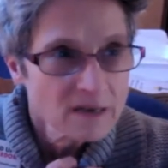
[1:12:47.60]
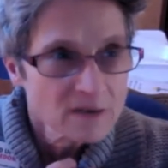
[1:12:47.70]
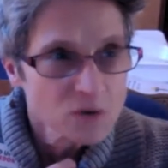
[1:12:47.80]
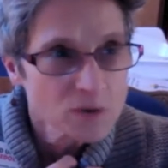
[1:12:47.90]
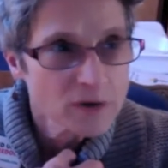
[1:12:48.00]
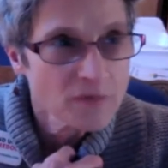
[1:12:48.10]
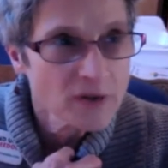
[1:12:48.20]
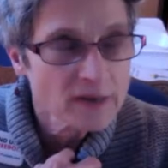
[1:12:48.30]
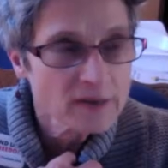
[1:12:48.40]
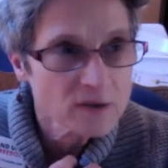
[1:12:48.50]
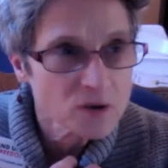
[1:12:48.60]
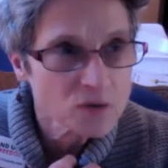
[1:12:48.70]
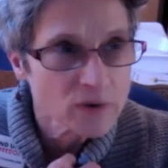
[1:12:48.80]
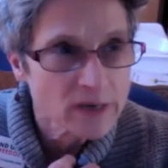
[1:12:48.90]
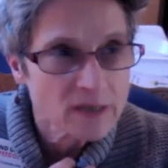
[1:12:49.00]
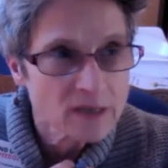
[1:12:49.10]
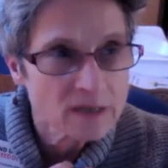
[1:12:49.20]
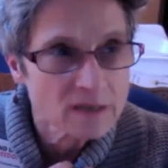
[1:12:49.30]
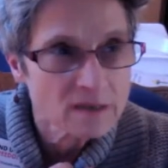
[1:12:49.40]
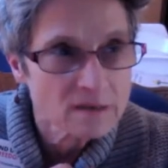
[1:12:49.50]
sort of
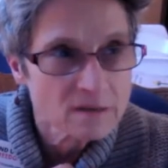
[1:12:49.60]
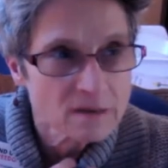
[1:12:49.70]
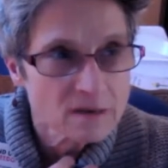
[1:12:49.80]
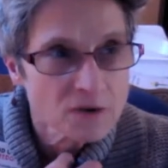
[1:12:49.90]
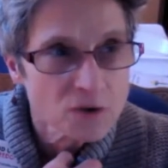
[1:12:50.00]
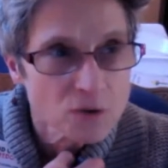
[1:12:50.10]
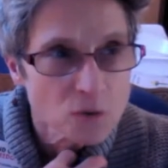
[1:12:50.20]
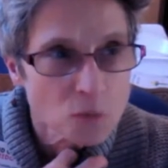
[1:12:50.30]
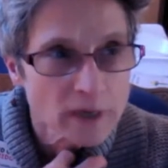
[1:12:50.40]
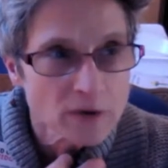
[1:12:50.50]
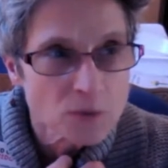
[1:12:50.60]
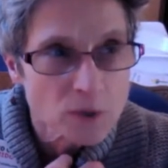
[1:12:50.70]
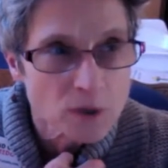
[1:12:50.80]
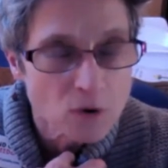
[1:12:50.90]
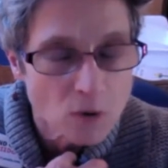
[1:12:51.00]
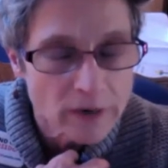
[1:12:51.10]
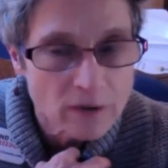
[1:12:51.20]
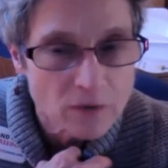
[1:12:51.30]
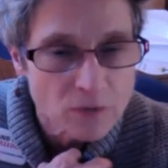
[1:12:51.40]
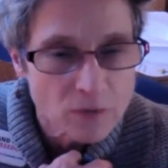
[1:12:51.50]
instructed you what you were going
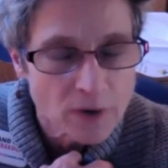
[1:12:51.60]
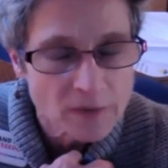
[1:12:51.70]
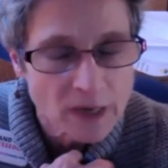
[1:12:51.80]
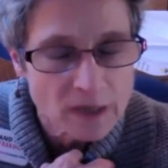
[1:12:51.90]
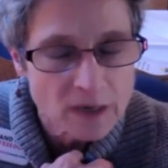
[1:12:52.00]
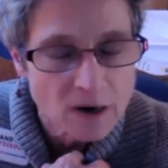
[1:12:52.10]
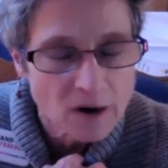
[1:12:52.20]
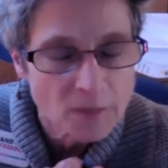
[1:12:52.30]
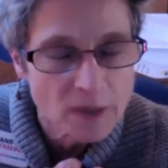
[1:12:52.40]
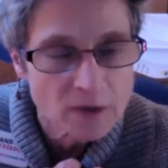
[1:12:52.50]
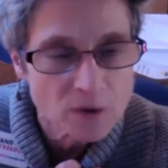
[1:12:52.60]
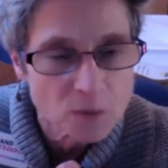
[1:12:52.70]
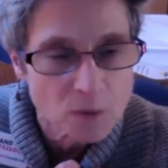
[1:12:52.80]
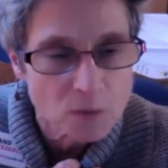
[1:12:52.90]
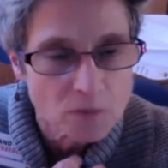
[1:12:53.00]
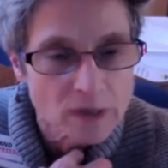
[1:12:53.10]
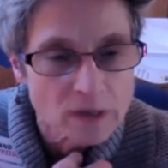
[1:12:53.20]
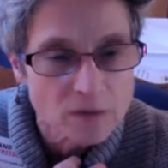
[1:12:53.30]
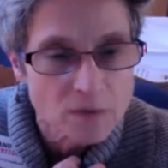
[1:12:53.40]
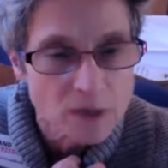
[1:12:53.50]
through at that time, and you
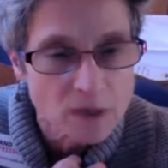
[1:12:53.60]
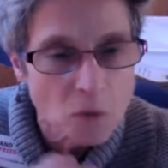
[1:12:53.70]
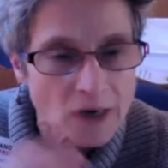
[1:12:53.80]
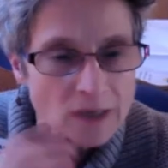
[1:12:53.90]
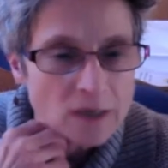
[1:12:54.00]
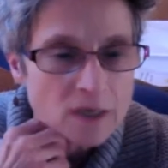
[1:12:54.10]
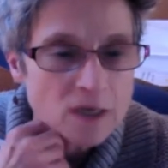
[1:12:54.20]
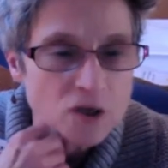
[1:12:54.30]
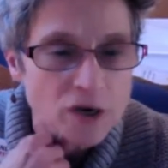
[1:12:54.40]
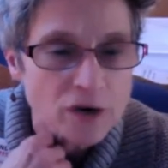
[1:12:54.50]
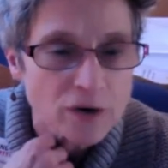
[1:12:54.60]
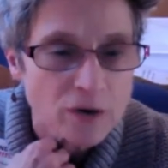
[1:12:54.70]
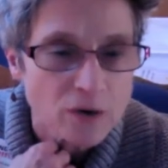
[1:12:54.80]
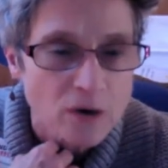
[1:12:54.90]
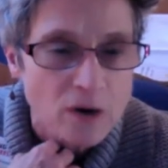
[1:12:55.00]
really, really wanted to share